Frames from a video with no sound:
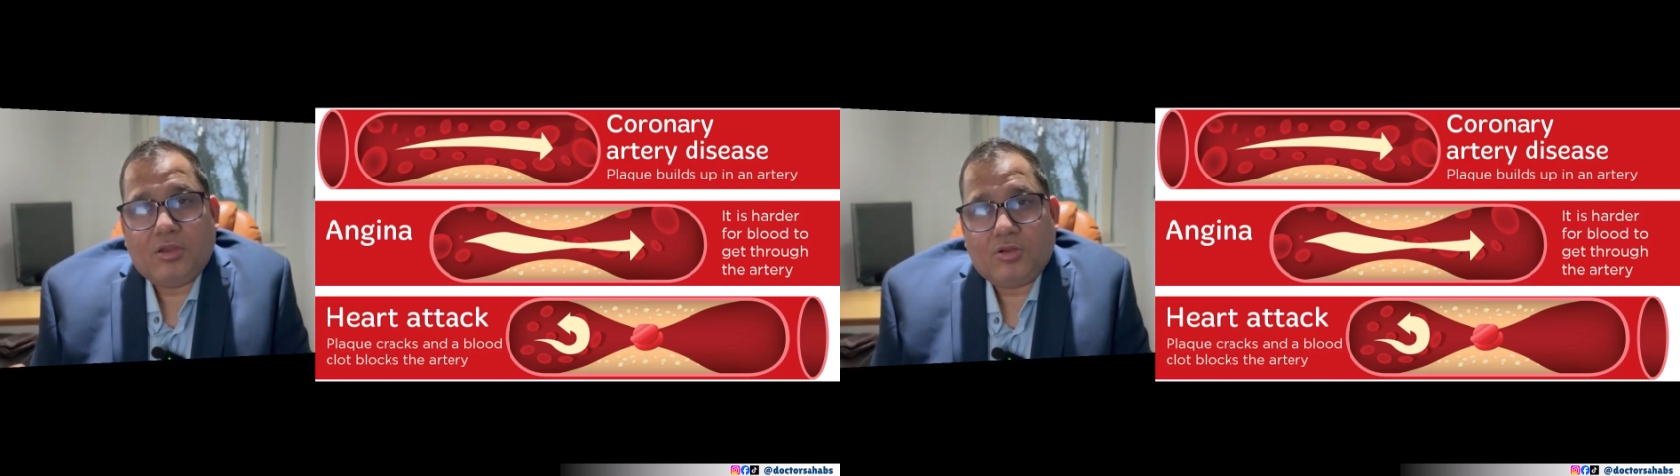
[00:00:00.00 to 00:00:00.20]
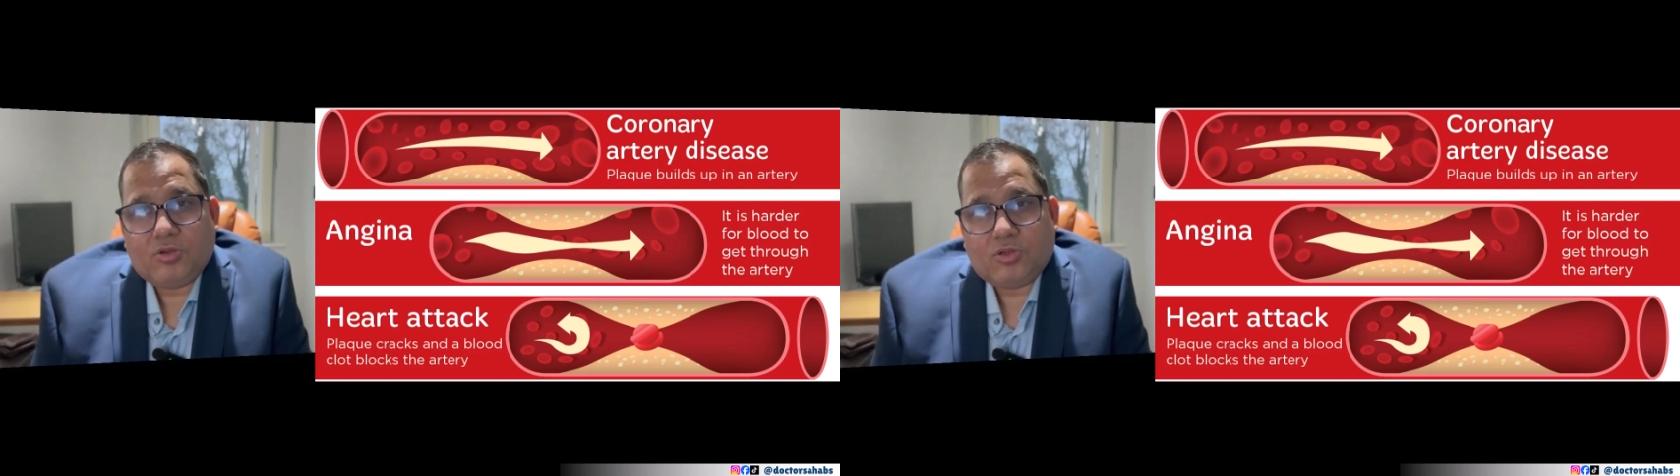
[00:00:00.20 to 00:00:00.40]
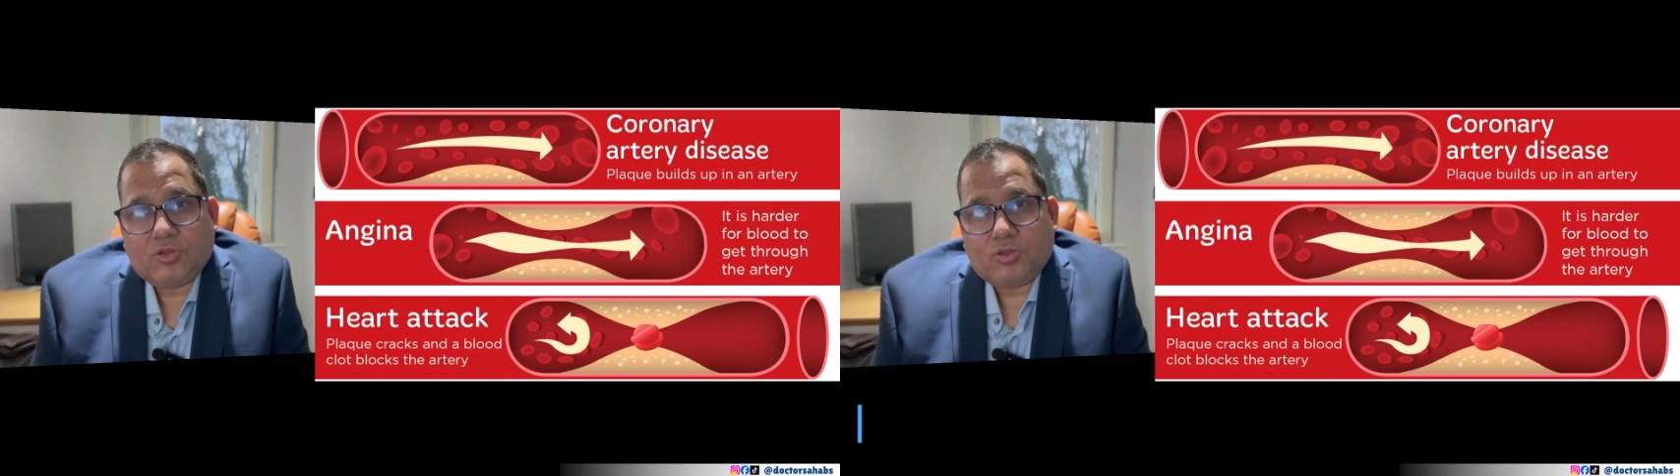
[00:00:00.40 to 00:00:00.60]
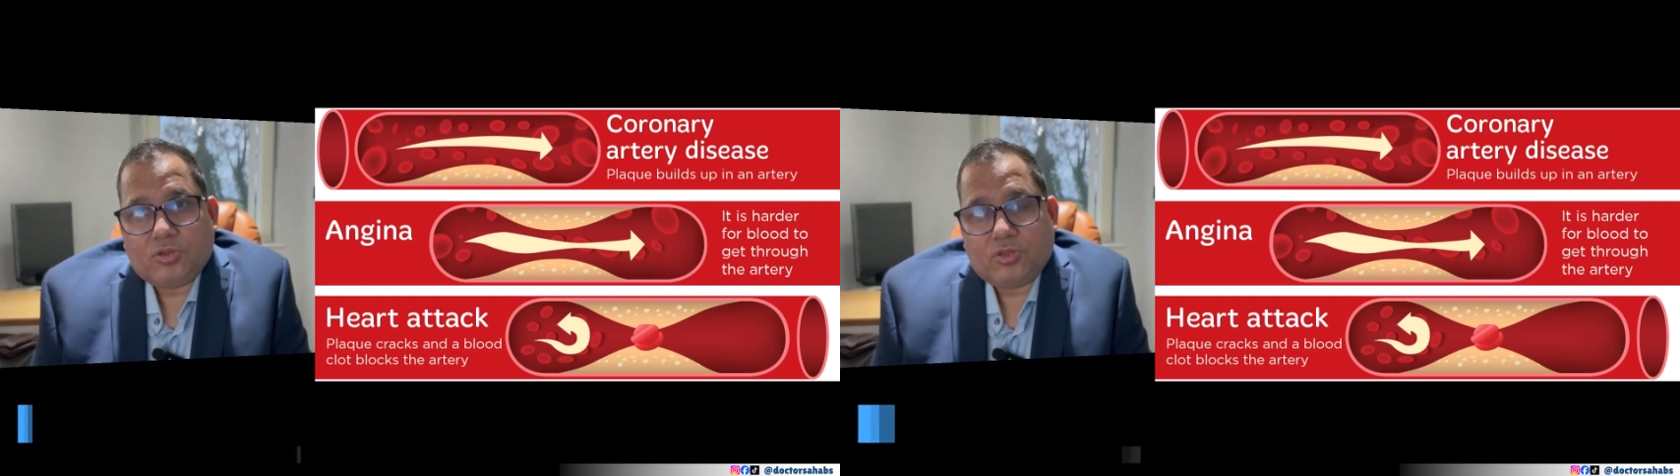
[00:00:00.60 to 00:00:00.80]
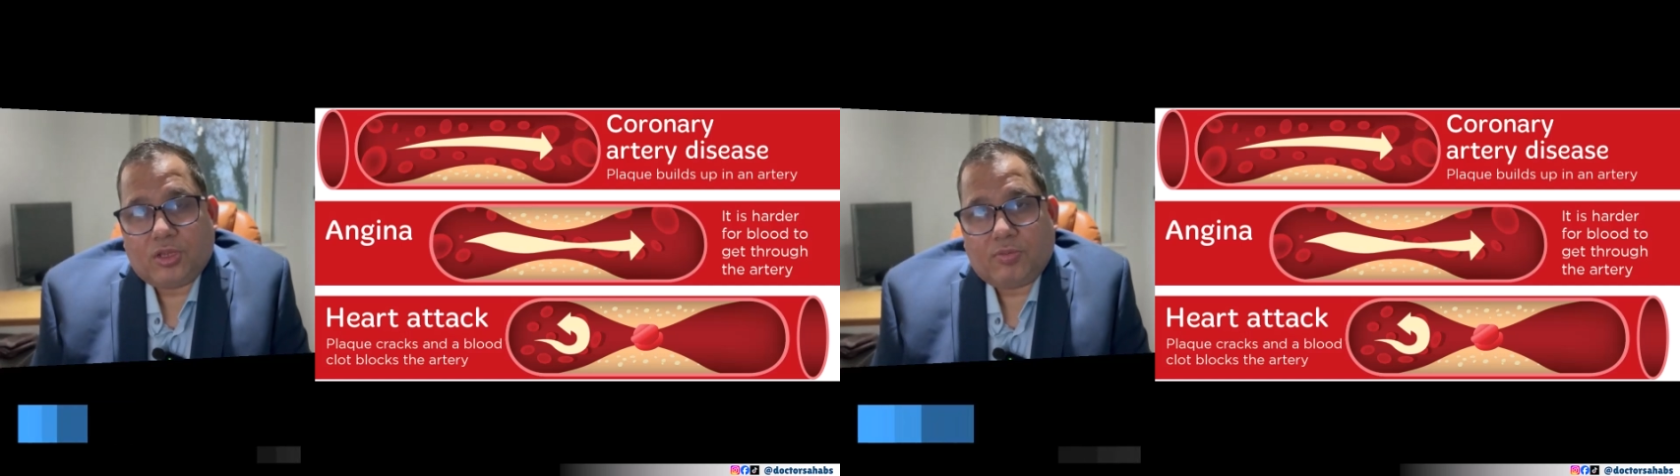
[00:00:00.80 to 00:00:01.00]
due to
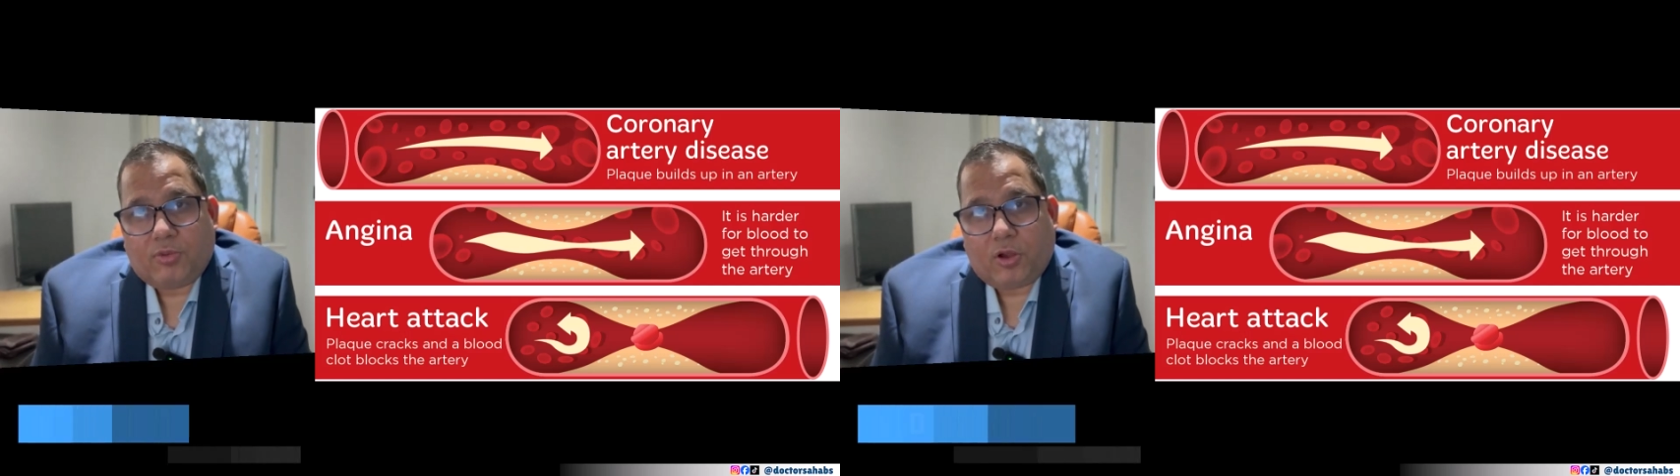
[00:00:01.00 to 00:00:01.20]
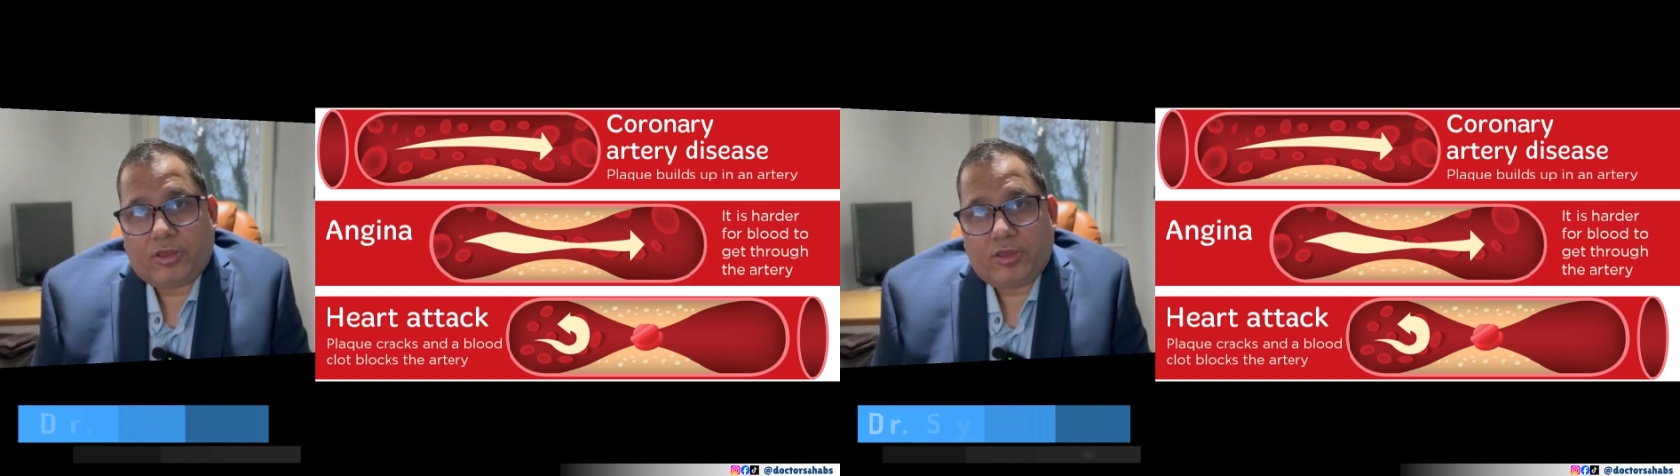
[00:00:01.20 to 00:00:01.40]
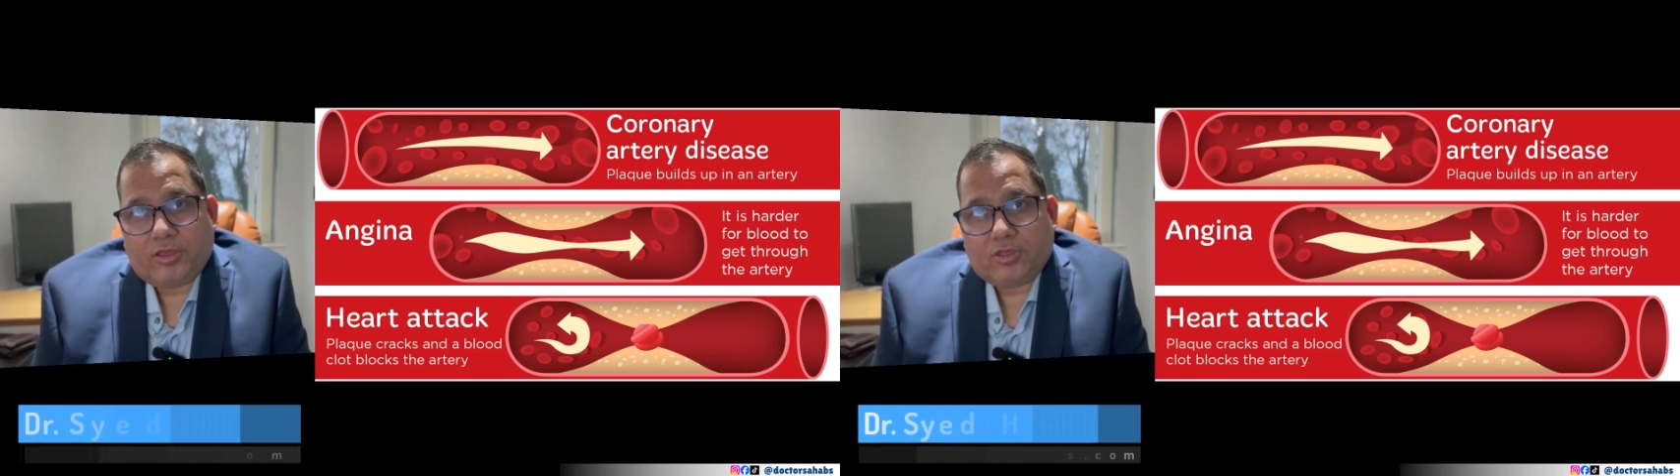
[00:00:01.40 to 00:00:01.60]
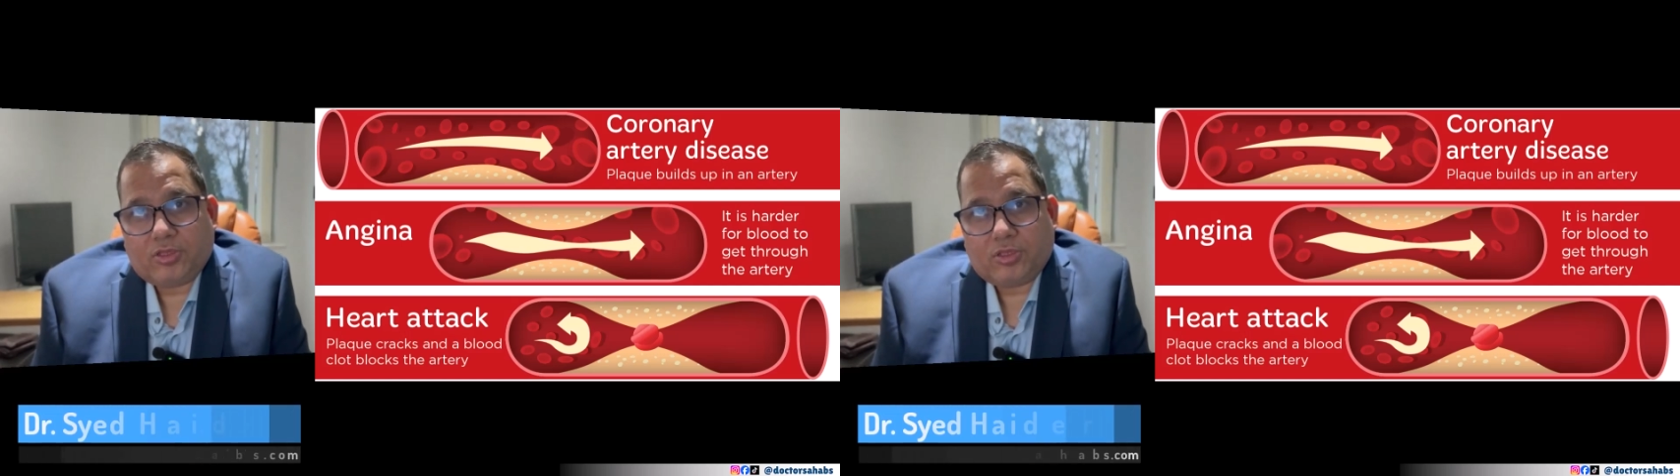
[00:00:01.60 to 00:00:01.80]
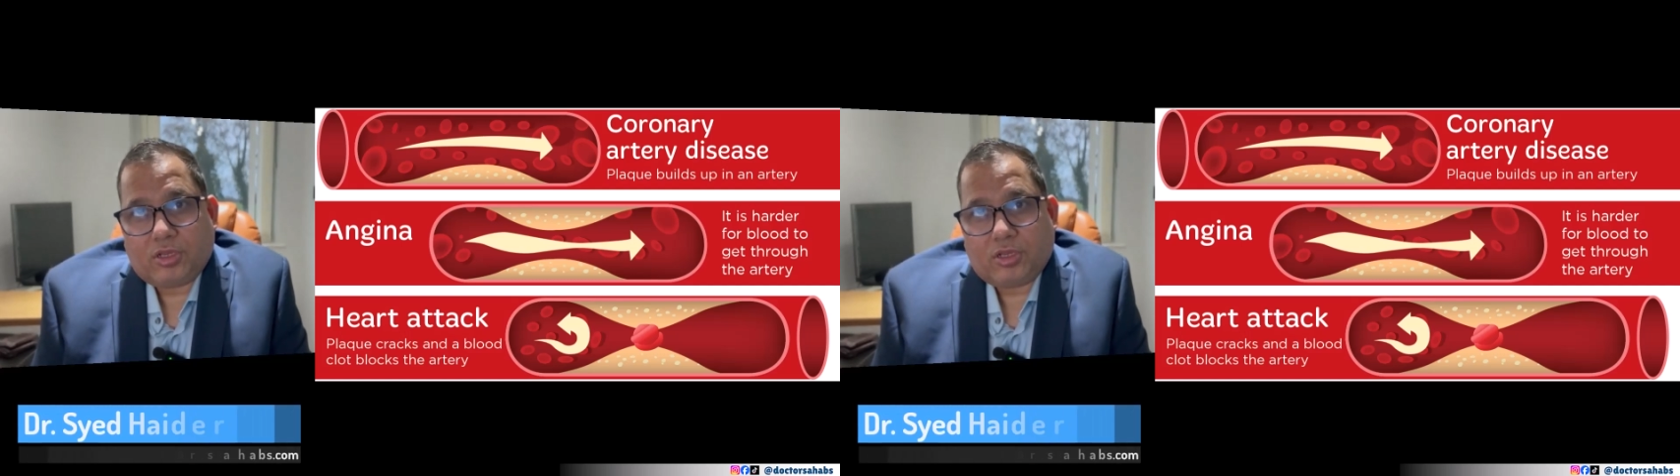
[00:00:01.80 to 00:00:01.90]
the blockage,